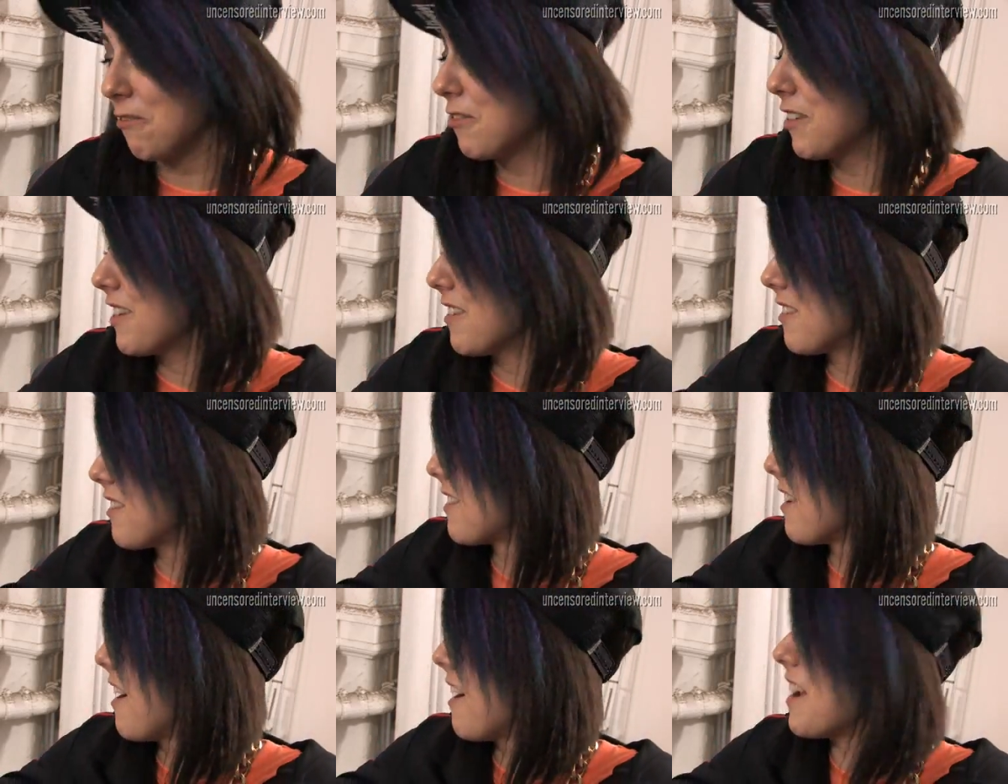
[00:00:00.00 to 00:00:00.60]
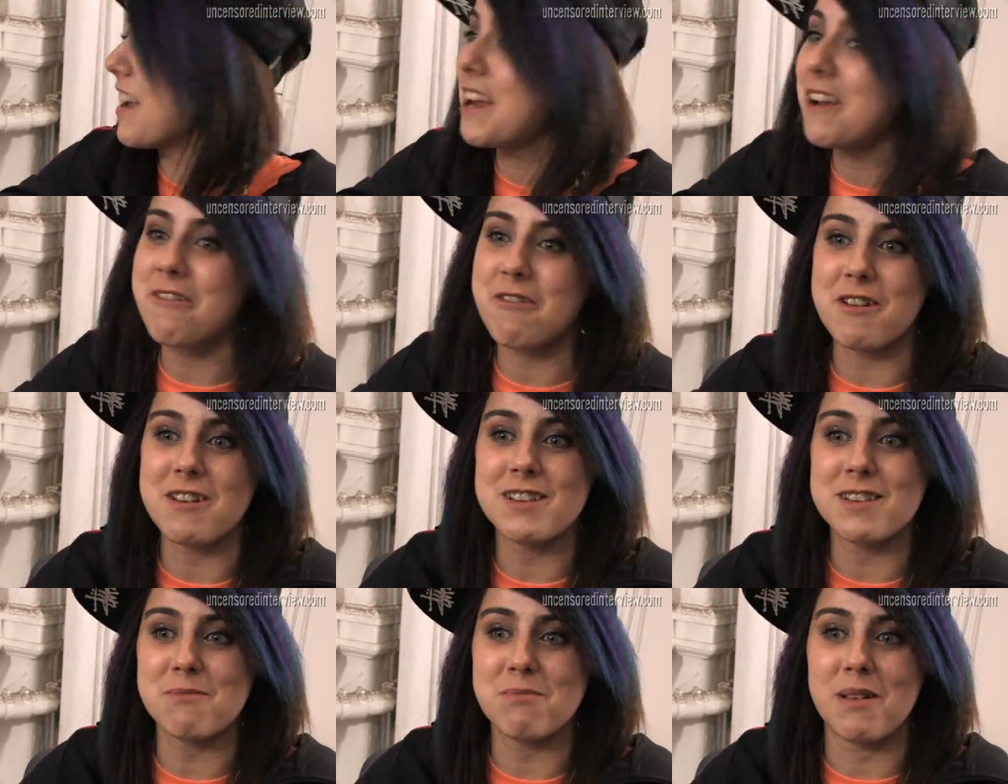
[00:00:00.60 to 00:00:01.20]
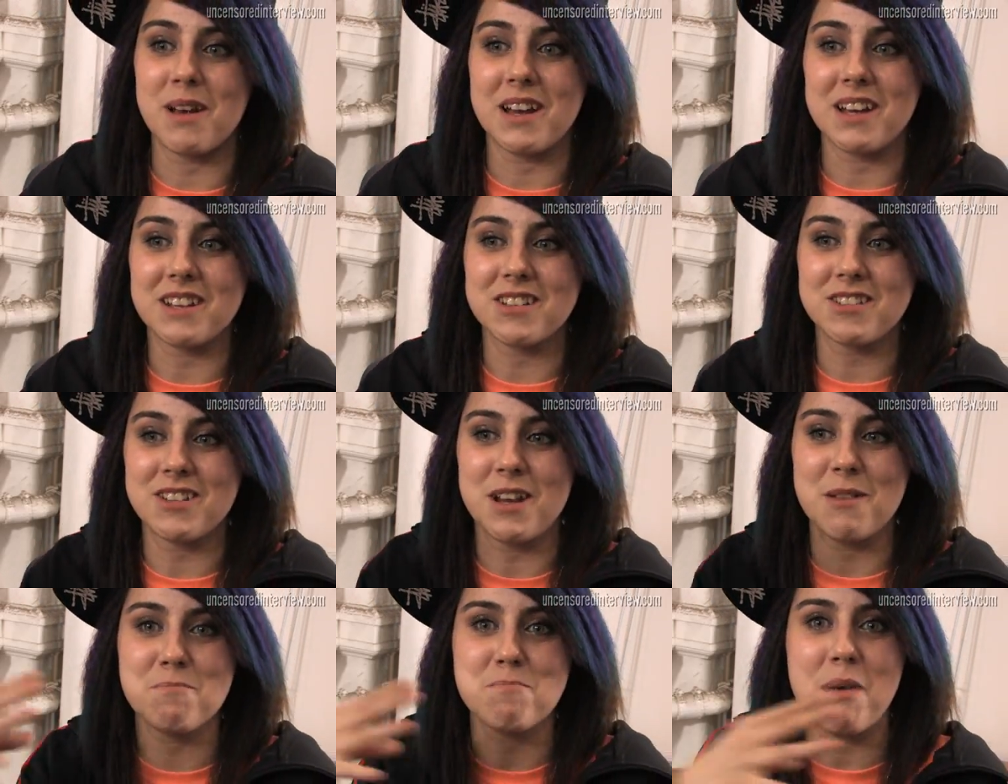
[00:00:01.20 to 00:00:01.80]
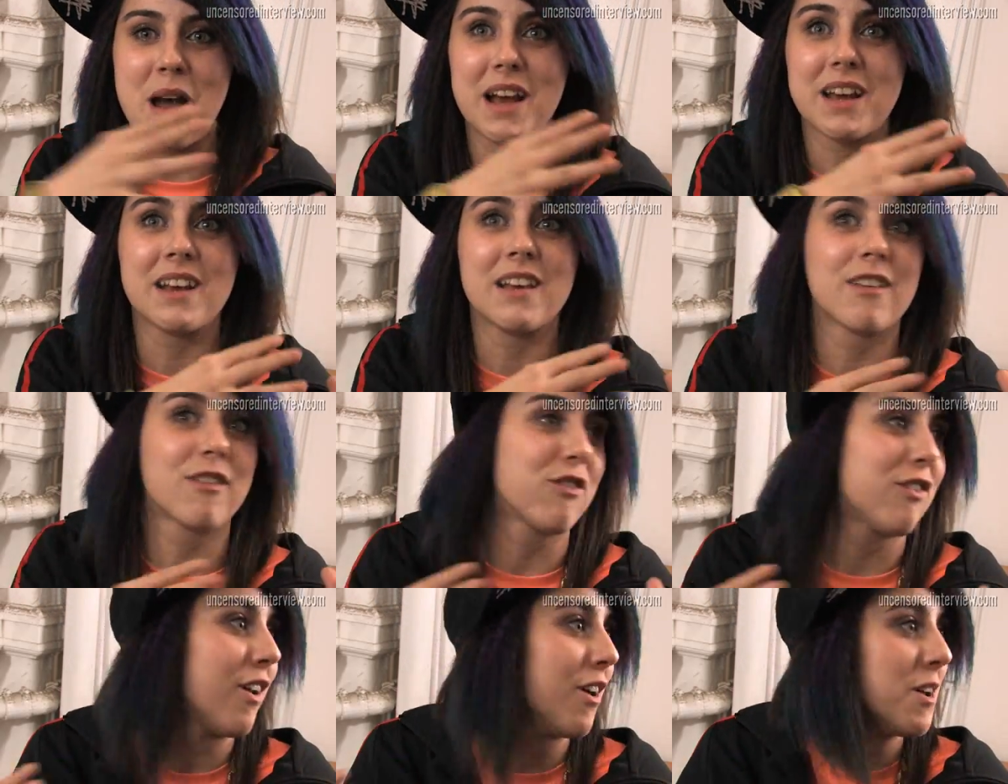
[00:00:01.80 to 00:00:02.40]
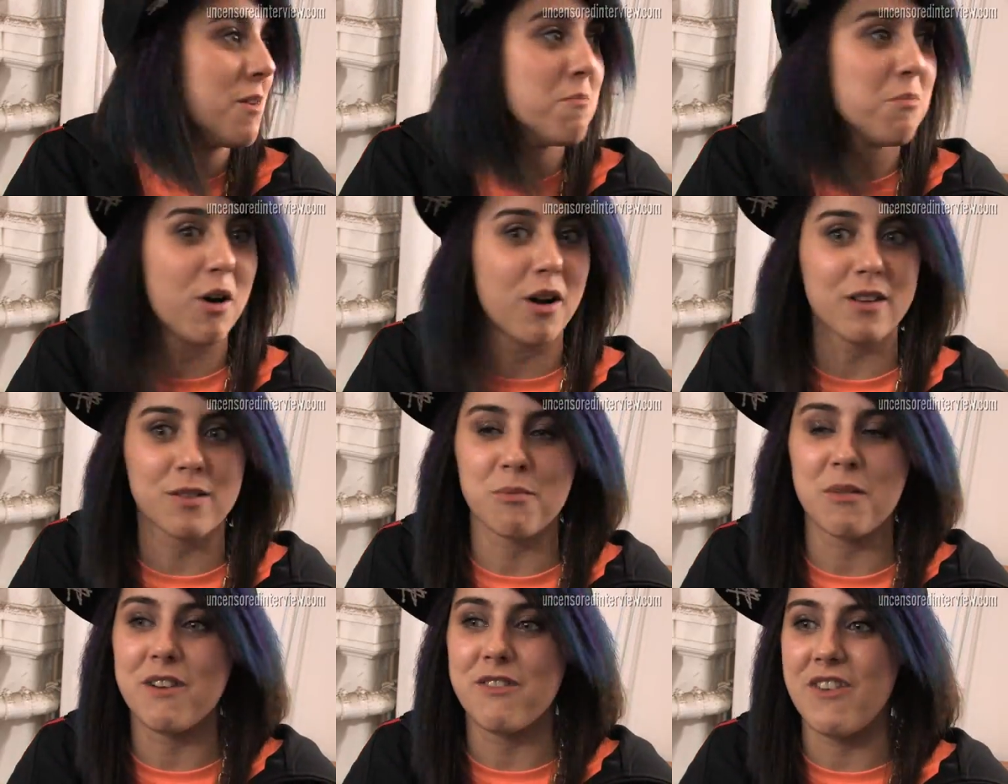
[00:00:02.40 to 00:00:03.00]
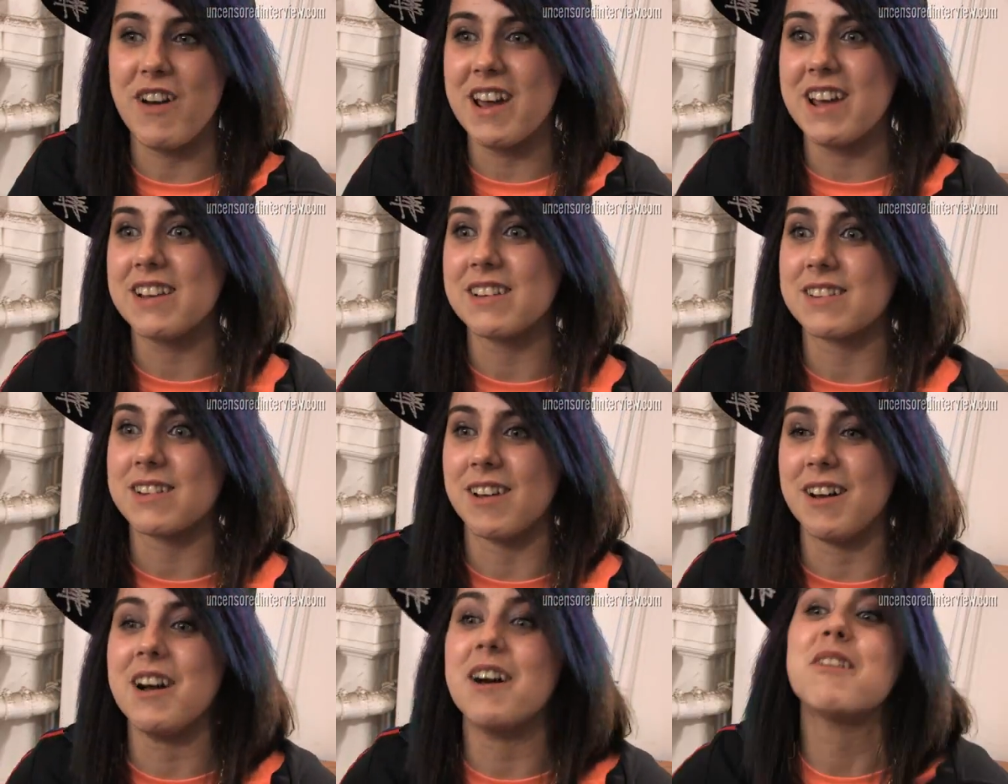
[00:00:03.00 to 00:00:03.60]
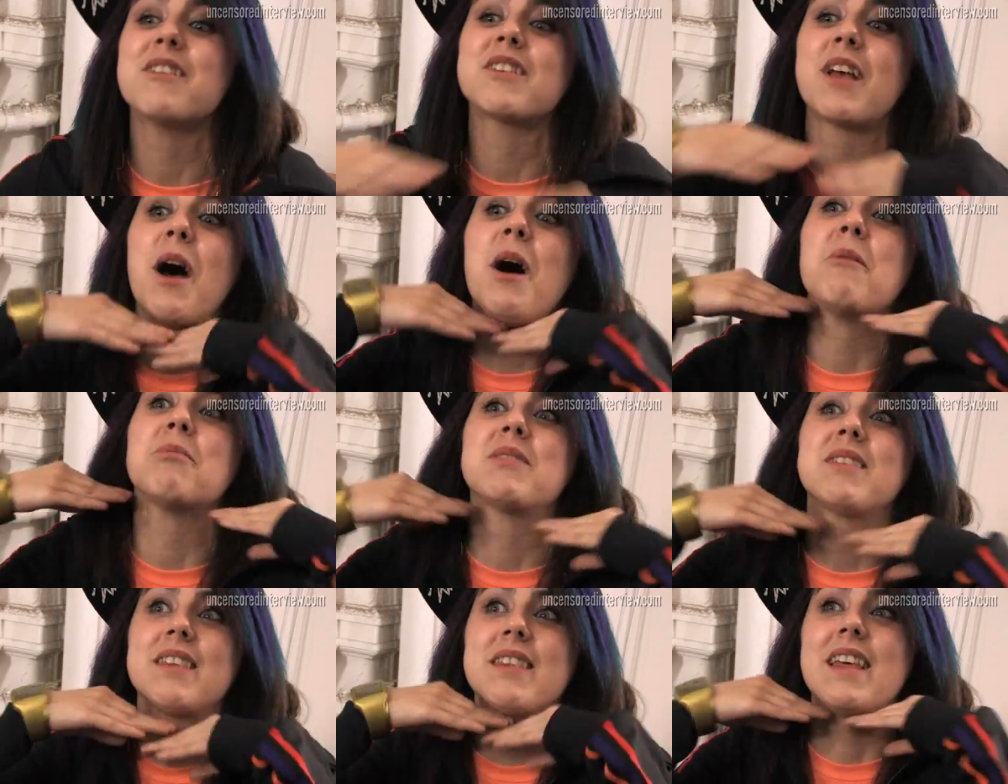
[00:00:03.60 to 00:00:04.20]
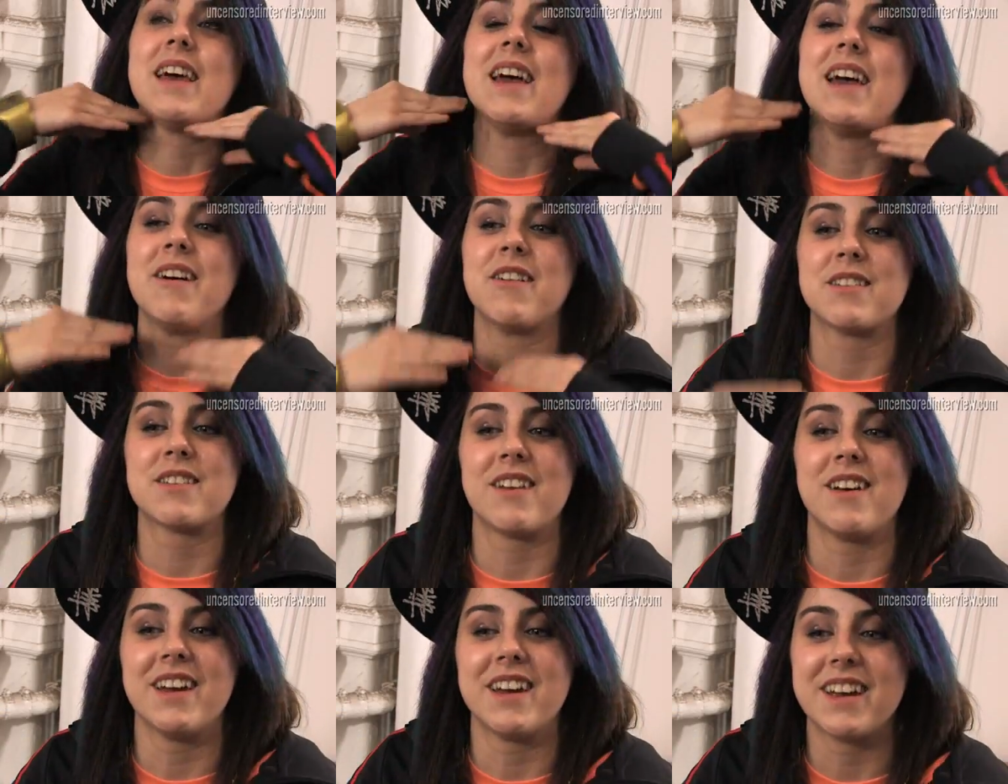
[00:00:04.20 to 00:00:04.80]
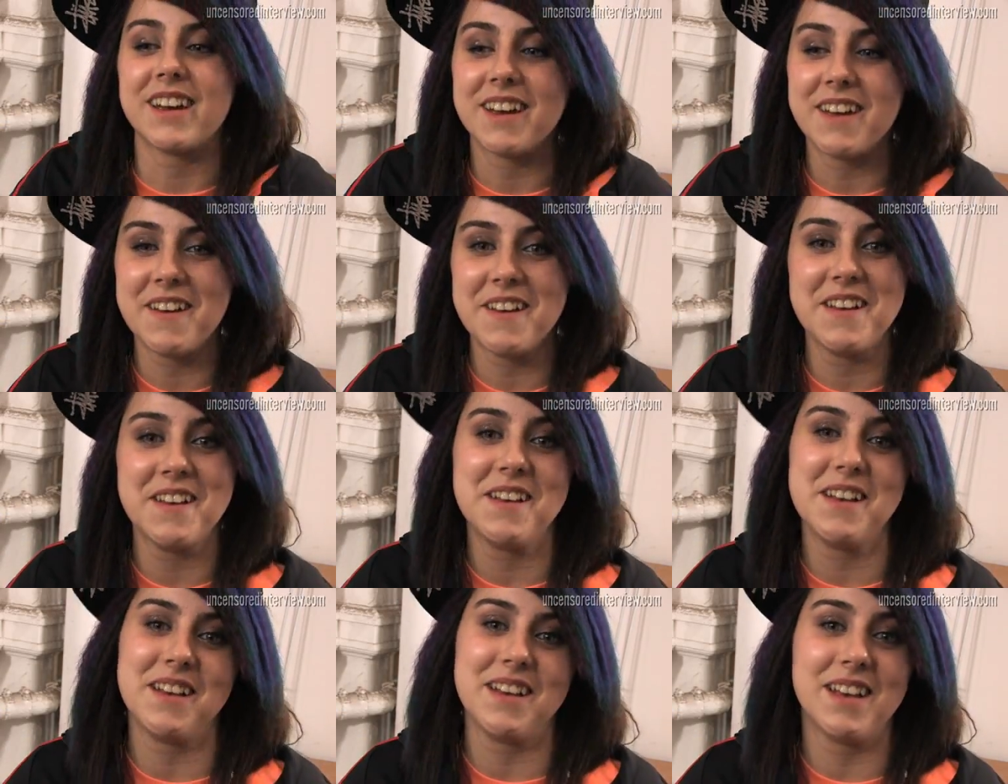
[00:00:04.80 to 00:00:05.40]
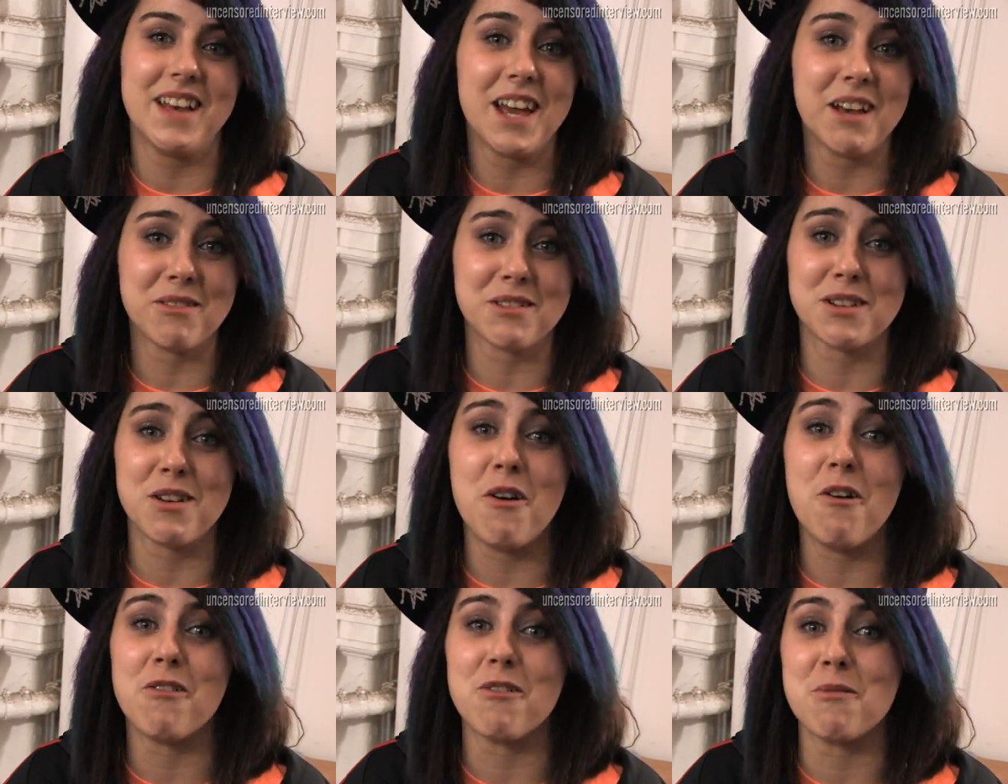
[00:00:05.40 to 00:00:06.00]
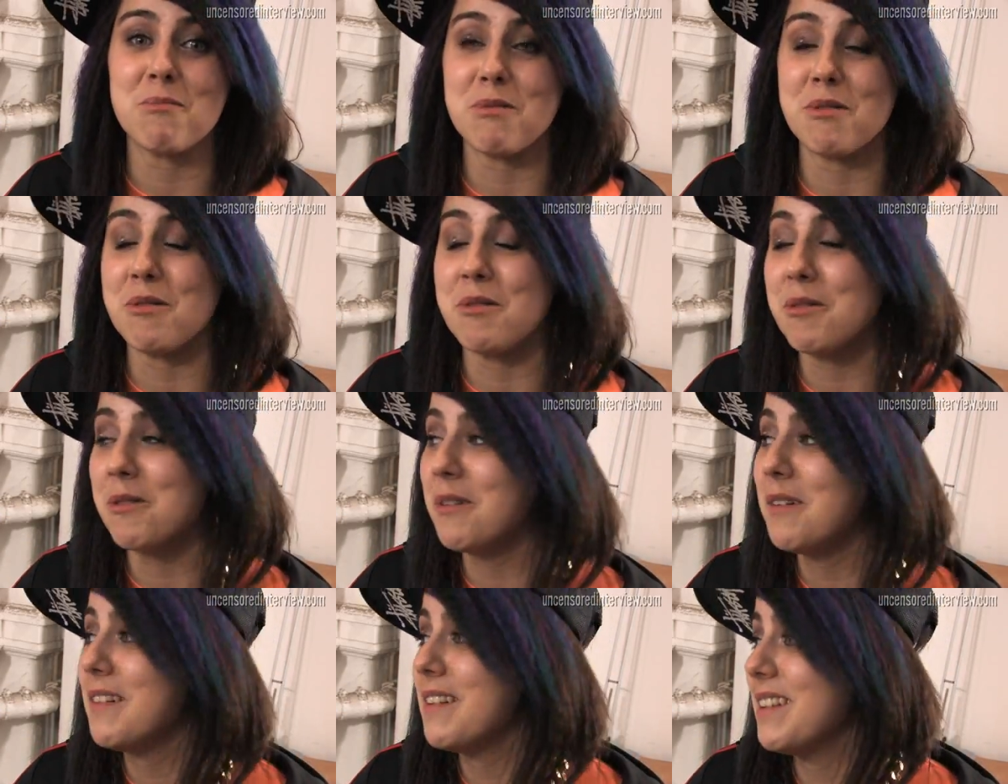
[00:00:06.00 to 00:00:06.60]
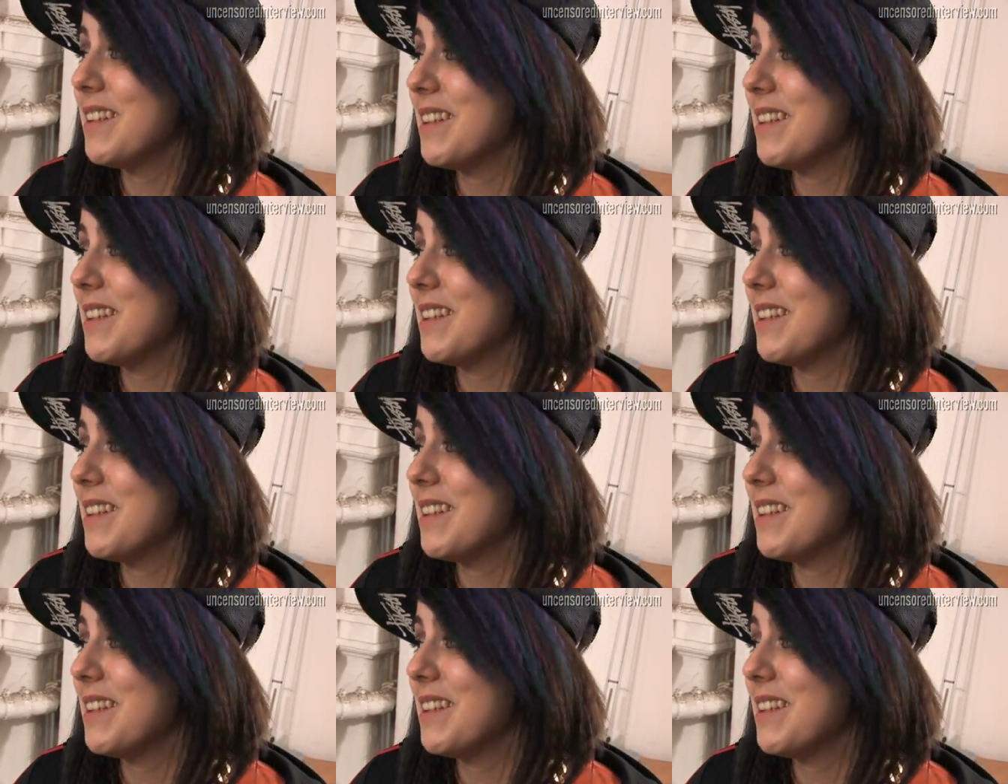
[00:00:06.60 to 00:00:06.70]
All these dirty, crisp, like, chip packets floating past my face. Like, I was up to there. I was like, it was horrible.